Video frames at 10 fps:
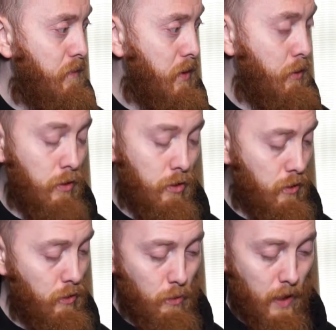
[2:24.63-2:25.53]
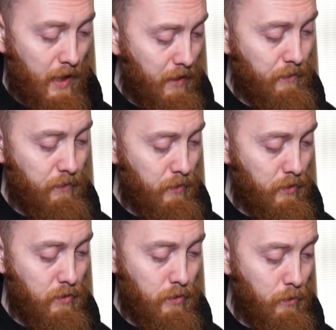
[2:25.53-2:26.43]
You can just do half of it
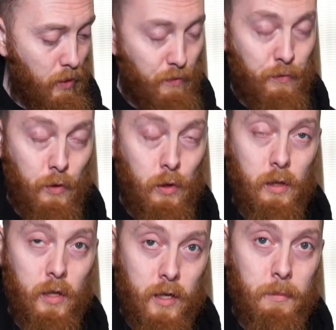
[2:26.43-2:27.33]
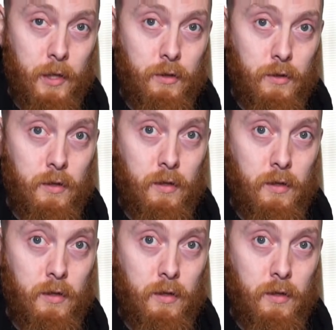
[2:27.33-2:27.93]
to do a full A minor